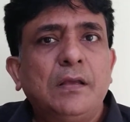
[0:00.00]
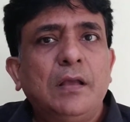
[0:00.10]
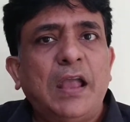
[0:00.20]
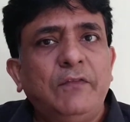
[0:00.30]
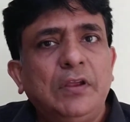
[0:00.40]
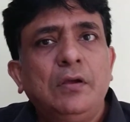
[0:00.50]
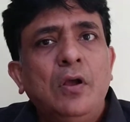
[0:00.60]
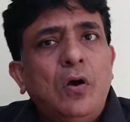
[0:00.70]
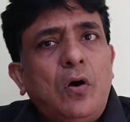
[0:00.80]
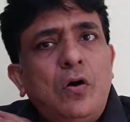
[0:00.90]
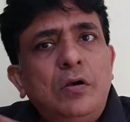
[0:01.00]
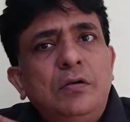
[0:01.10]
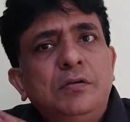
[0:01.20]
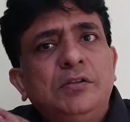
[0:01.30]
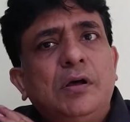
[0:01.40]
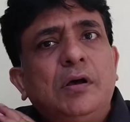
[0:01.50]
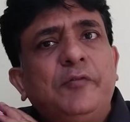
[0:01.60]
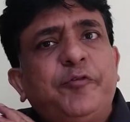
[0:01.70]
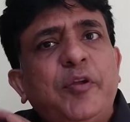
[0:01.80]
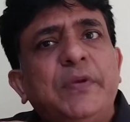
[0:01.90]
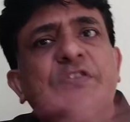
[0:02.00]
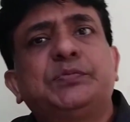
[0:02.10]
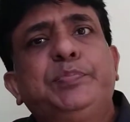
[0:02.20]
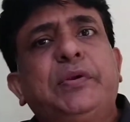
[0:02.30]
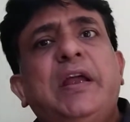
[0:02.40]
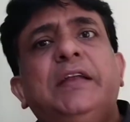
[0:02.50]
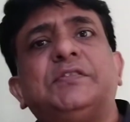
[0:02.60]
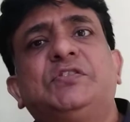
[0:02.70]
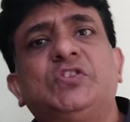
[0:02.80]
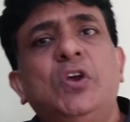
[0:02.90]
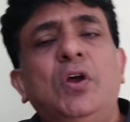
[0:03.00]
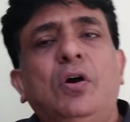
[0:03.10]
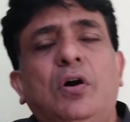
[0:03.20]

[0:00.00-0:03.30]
having all the famous brands